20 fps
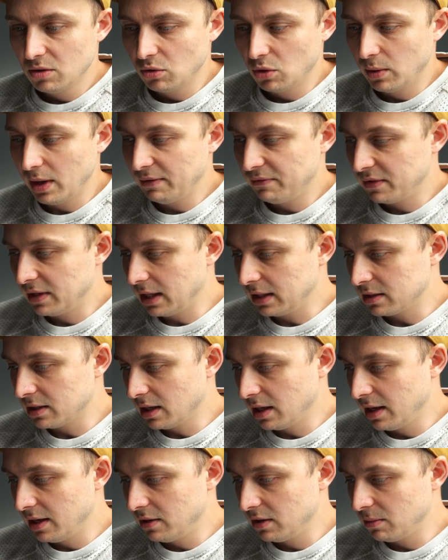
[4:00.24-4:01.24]
we'll wait for that to
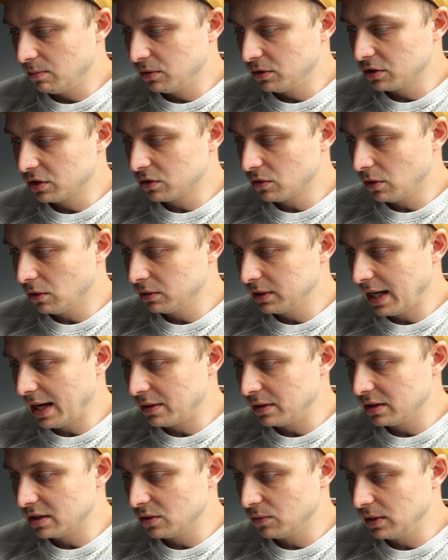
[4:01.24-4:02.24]
load, and we'll scroll down
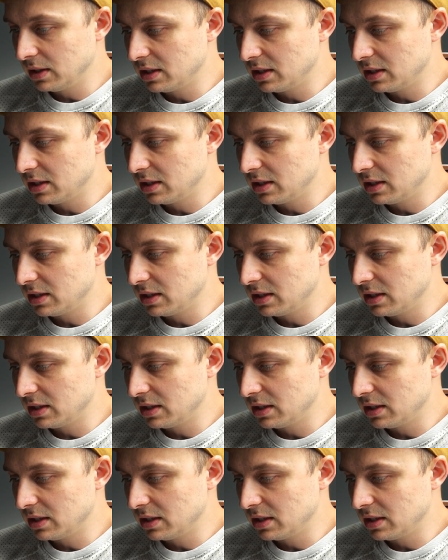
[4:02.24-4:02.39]
until we